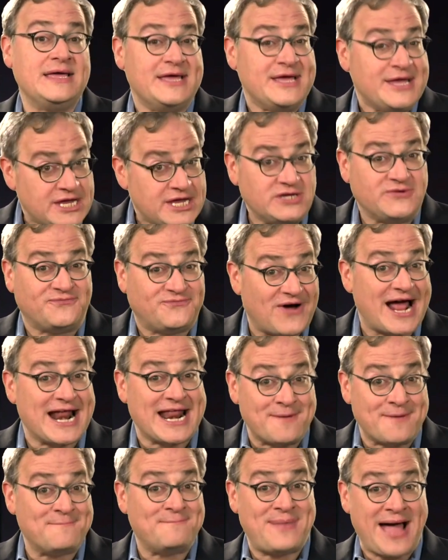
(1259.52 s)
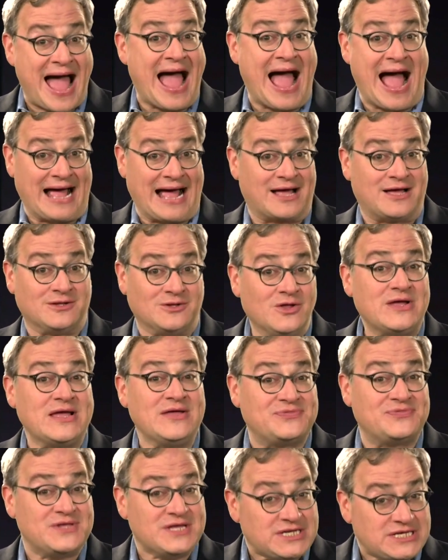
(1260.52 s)
He's fighting back. Look
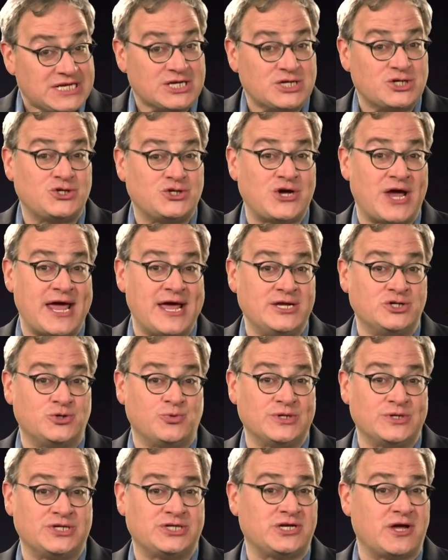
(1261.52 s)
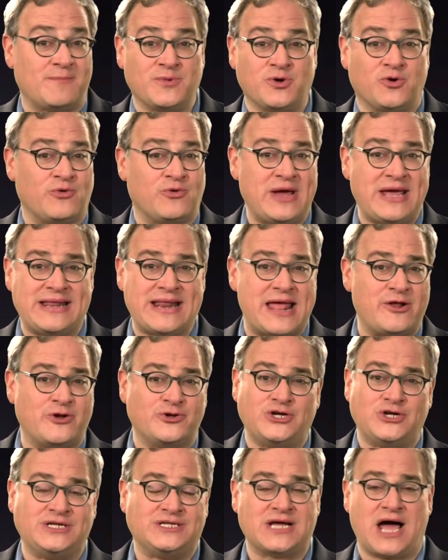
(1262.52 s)
at this exchange with some green
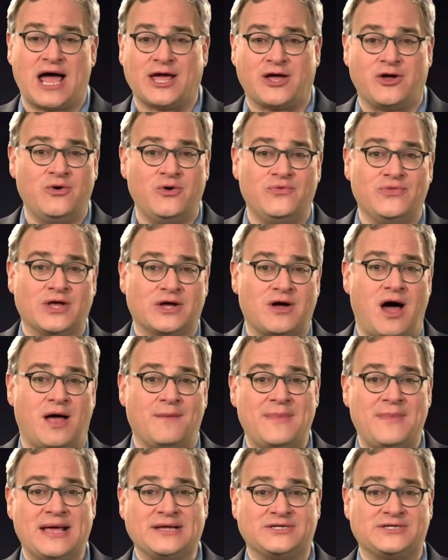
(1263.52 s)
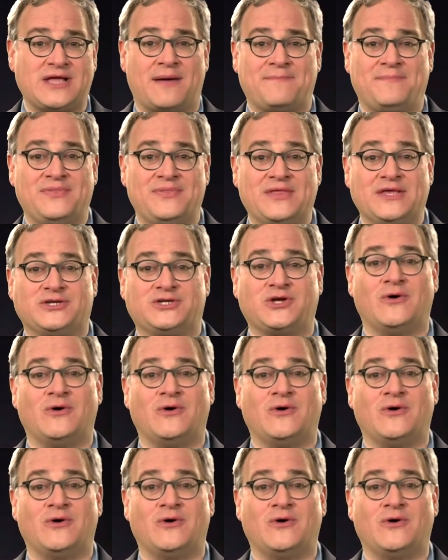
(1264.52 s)
energy tycoon that got messed up in this.